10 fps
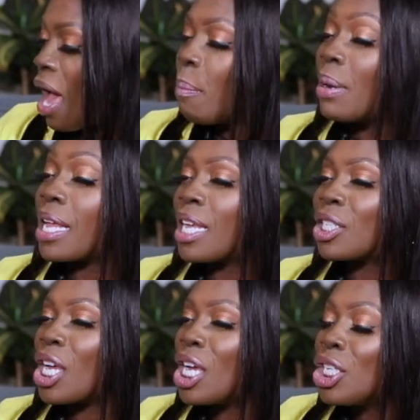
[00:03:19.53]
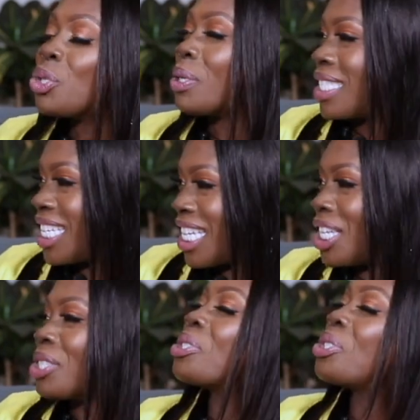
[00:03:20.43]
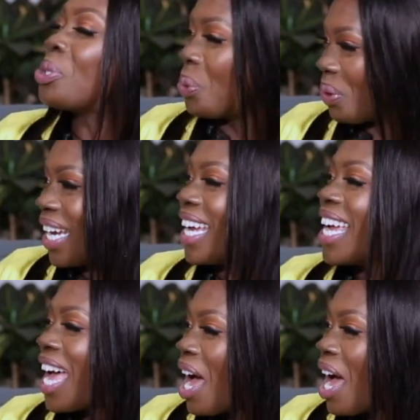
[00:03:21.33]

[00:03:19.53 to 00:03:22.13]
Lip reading: But it's interesting in your story